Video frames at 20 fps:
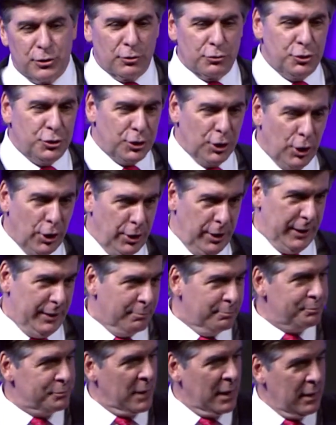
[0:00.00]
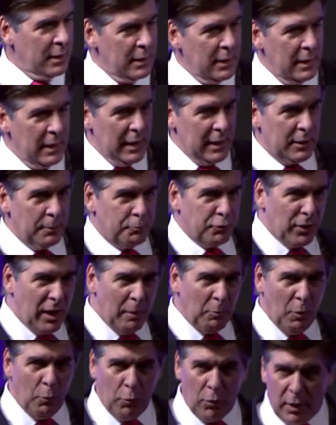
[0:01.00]
journey. And the
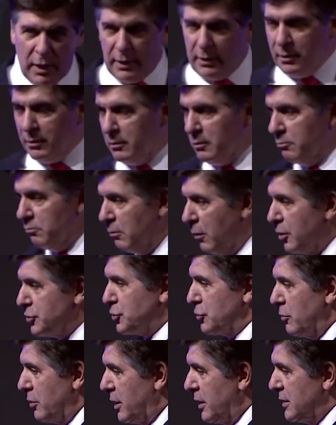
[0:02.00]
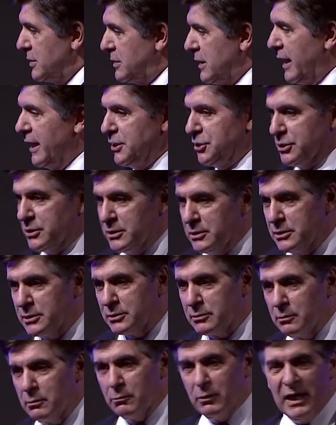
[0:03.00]
problem with most organizations,
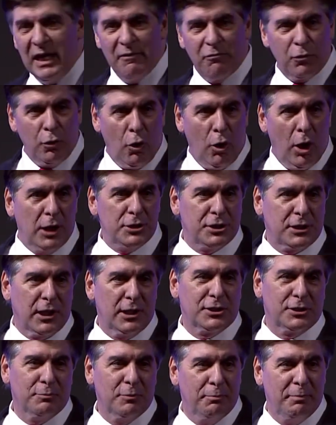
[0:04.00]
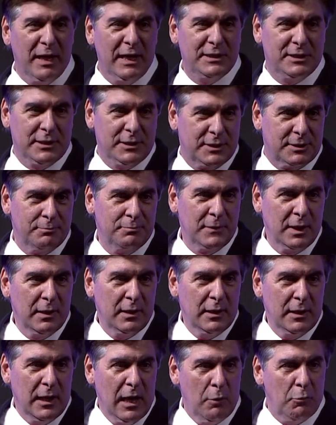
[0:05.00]
we have large customer bases,
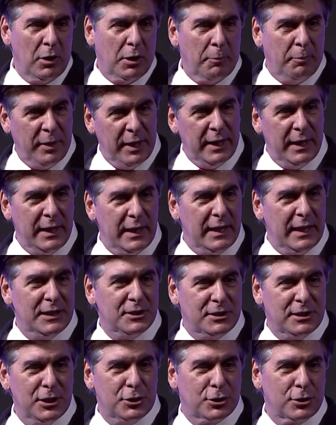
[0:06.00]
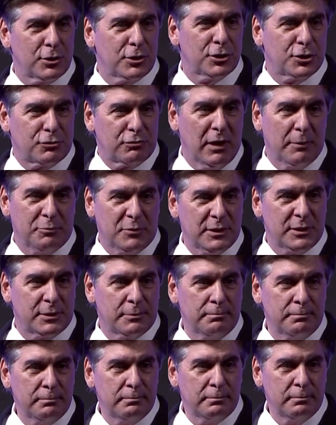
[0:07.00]
and we're competing against digital disruptors.
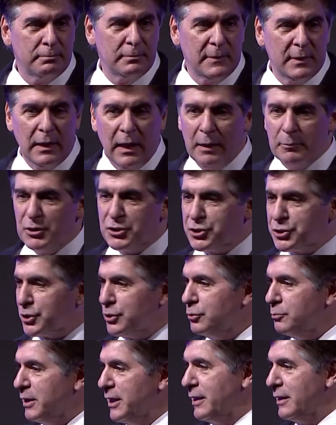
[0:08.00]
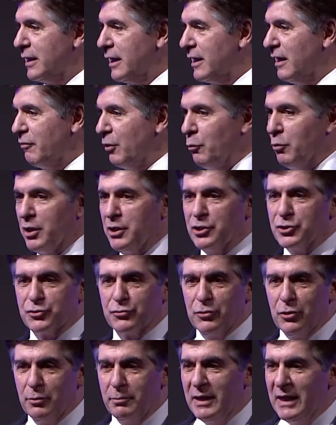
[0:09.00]
I'm assuming that everyone in this
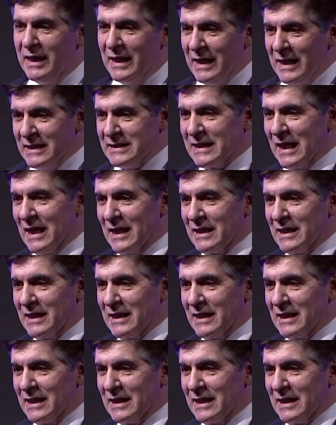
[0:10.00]
room has got at